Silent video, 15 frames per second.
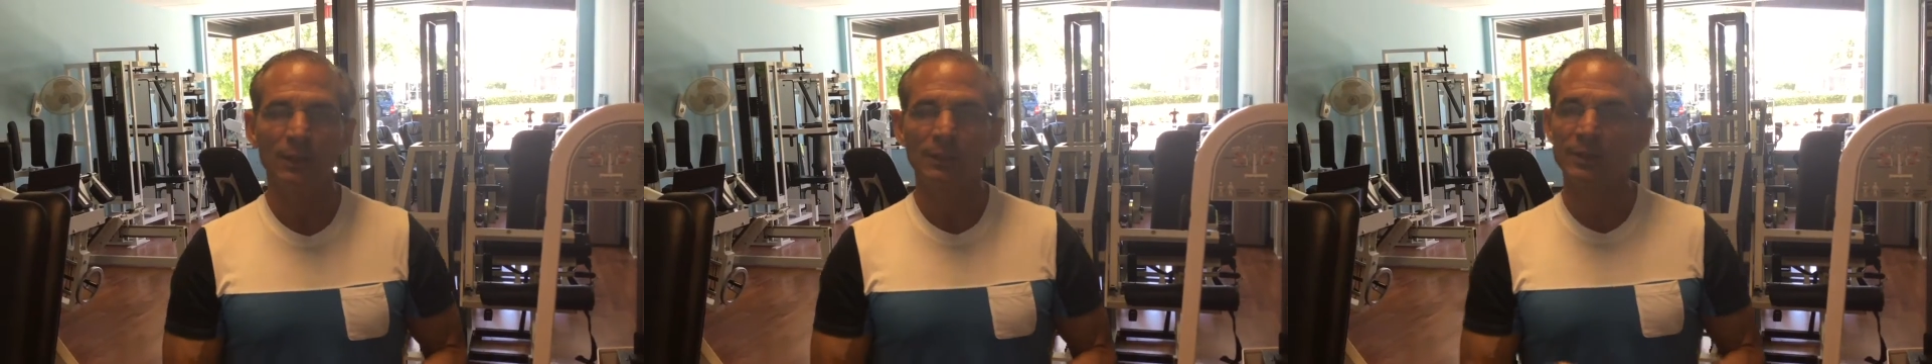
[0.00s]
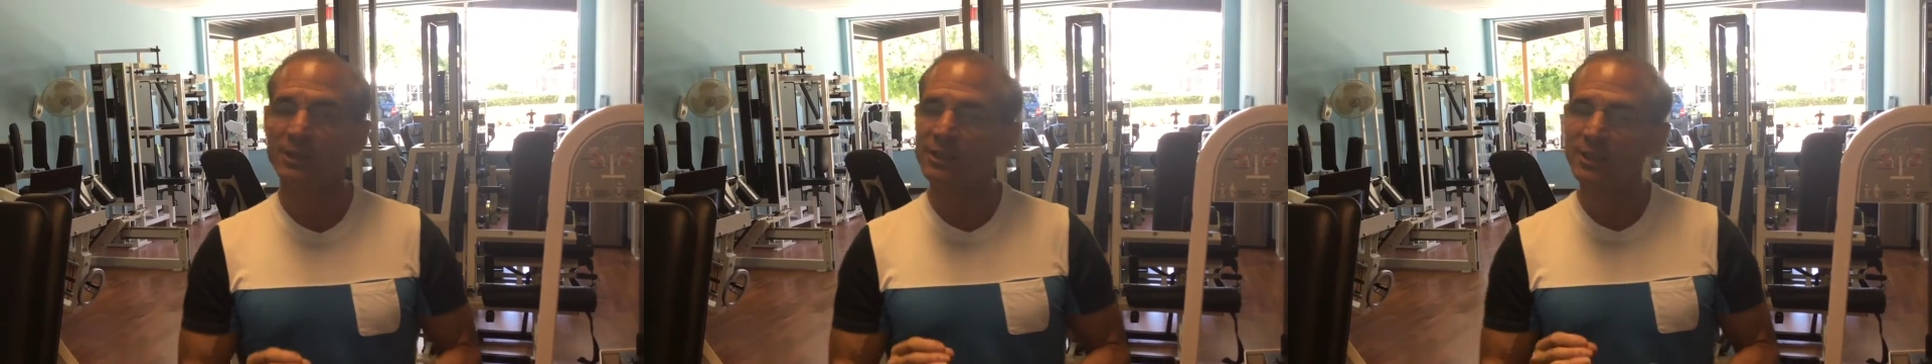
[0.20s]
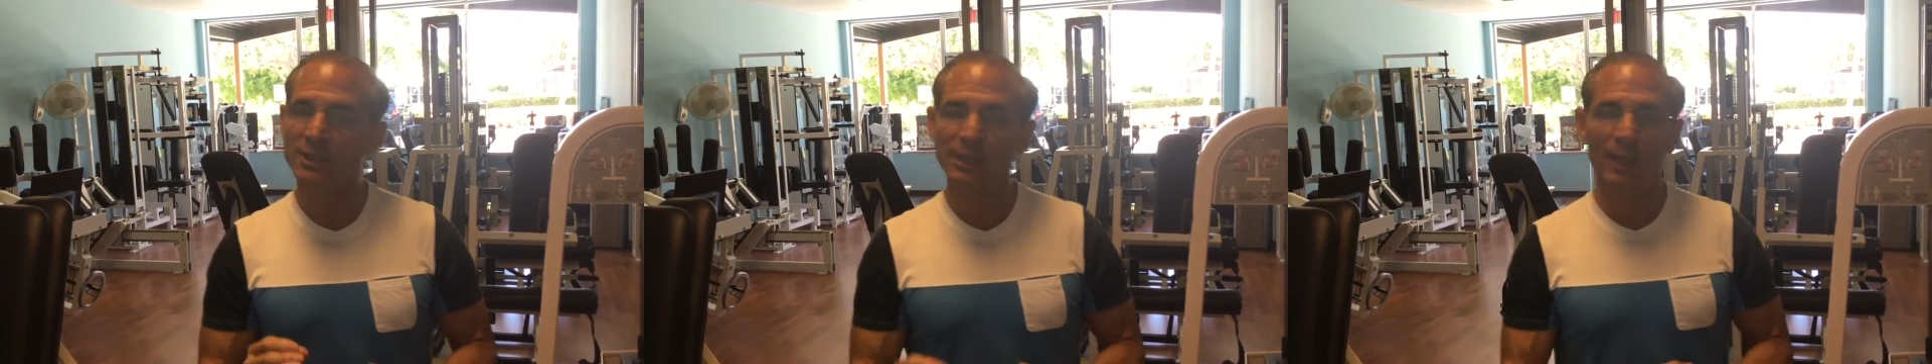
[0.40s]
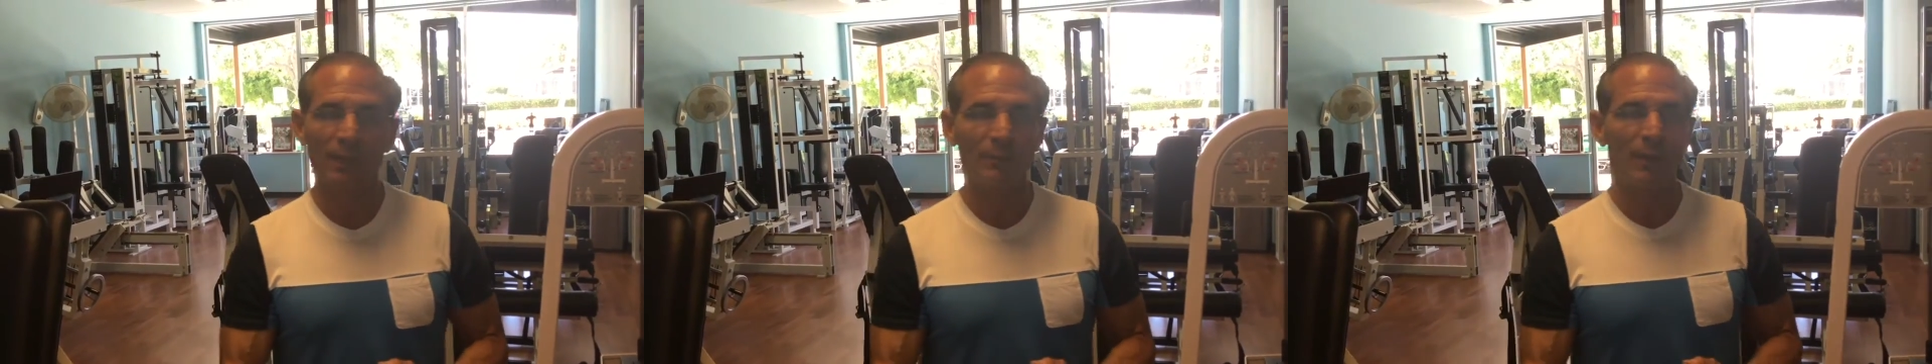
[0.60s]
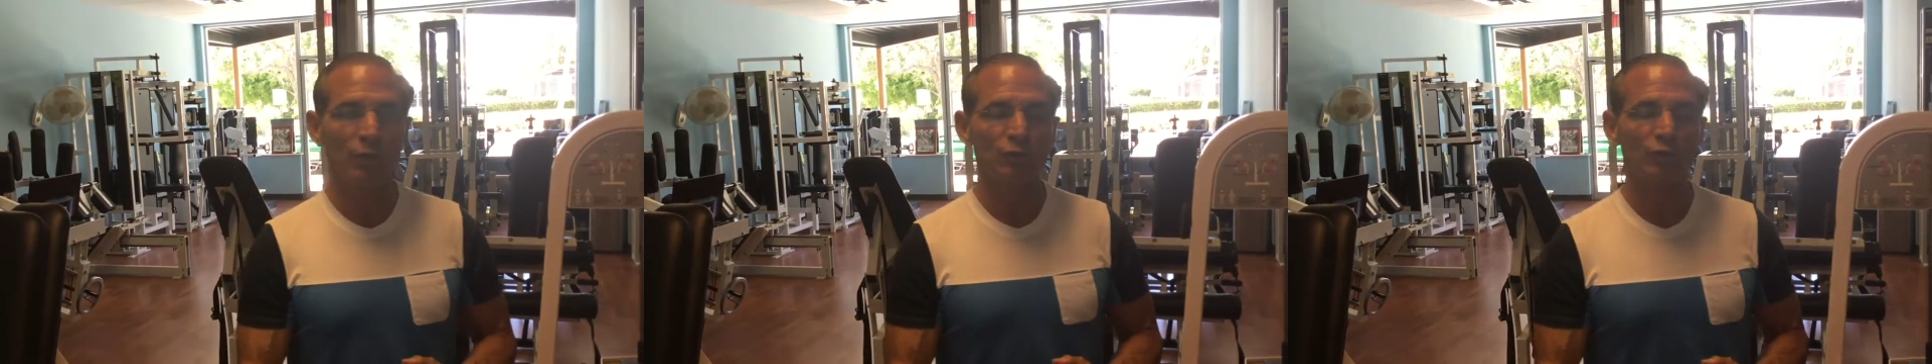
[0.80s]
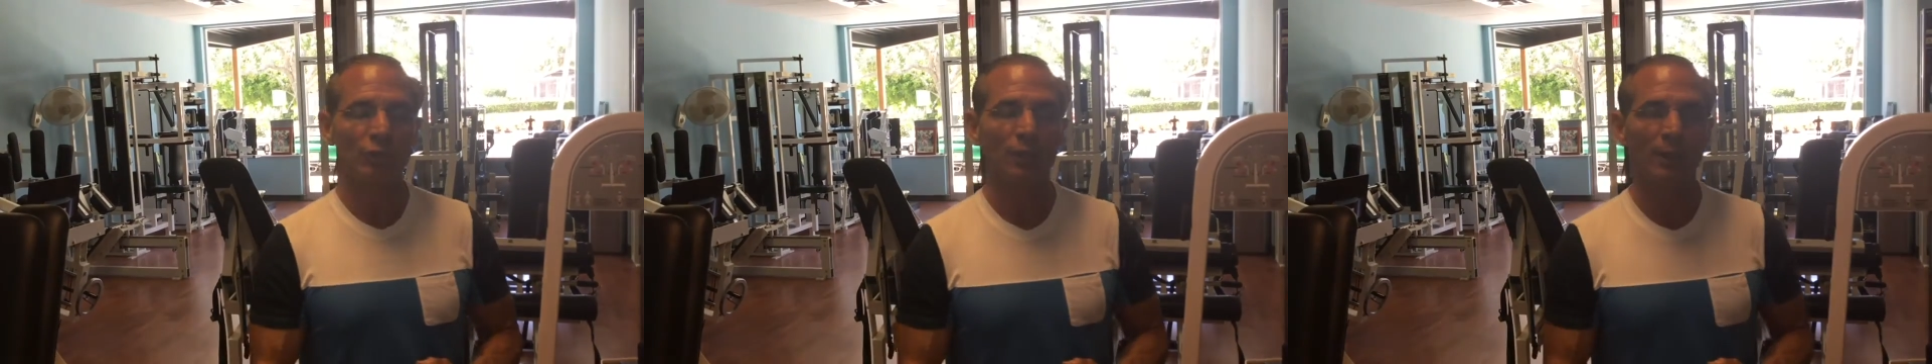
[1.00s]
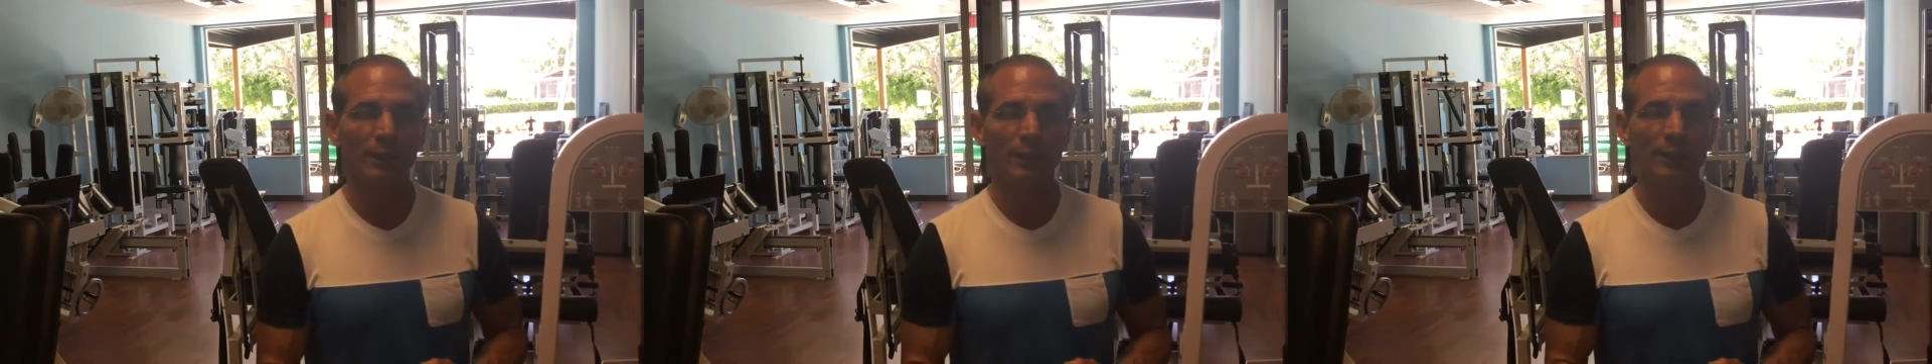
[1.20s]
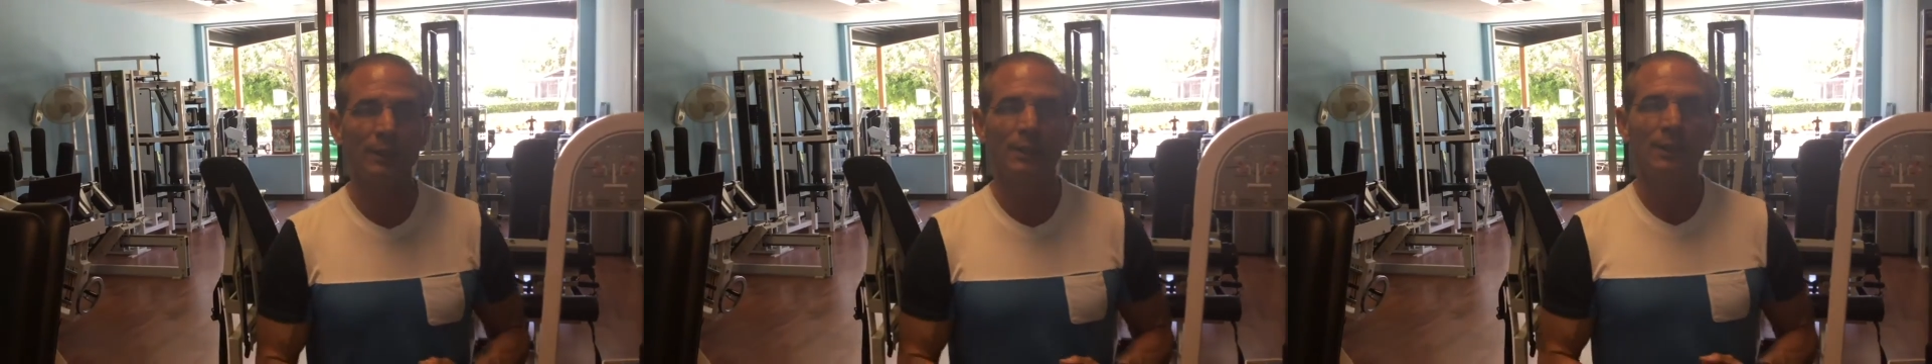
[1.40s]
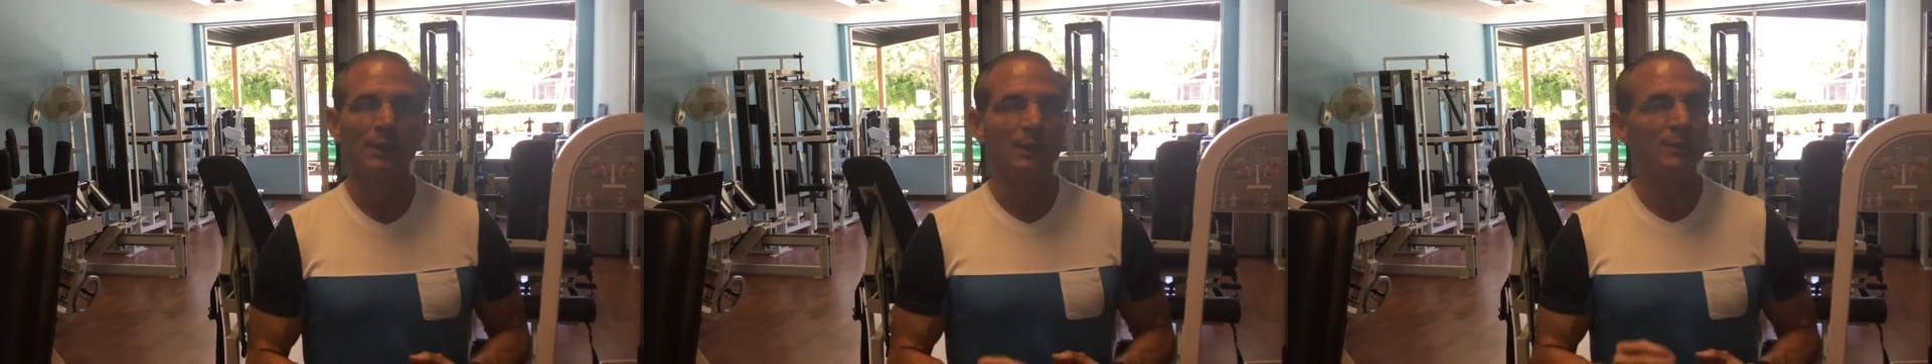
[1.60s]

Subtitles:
This is not about jargon.